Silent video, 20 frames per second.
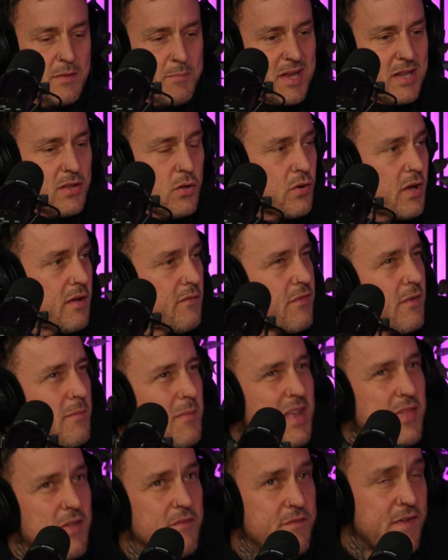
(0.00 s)
They've been looking for
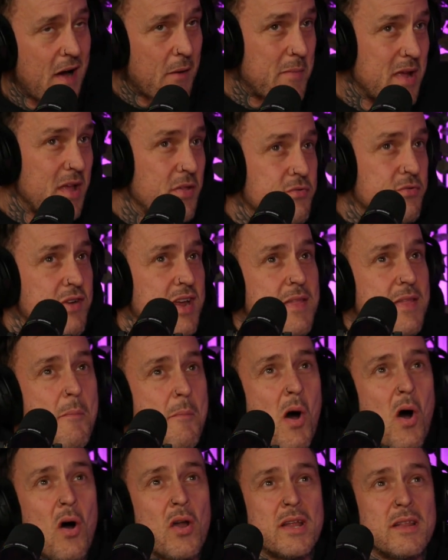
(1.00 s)
me. They found me at 3
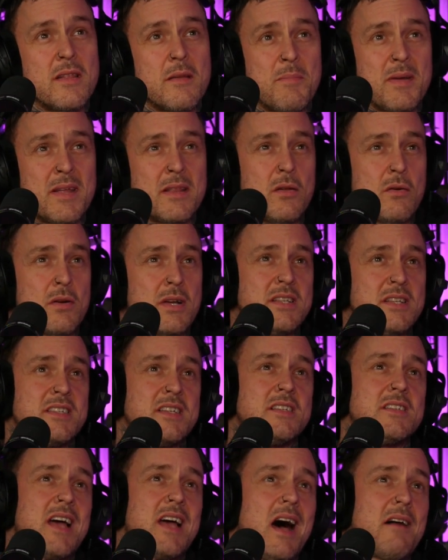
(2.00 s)
a.m. They've been looking
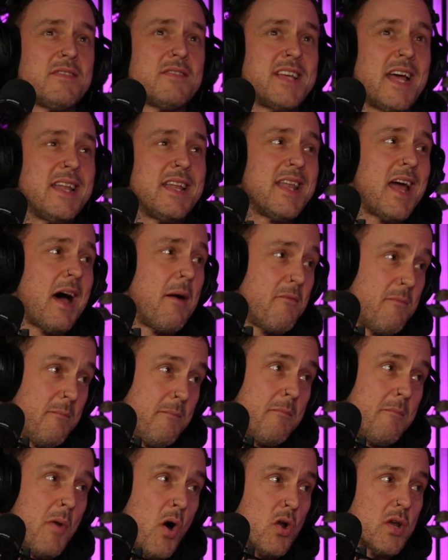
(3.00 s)
since 10:30 that
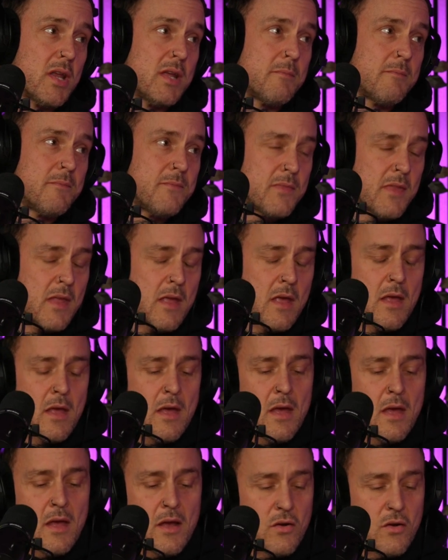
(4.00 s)
morning.
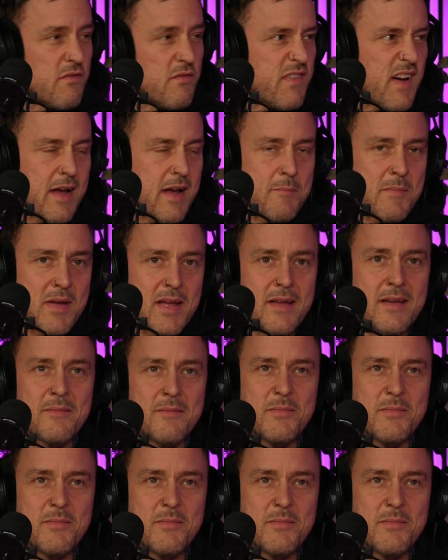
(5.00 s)
Couldn't find me.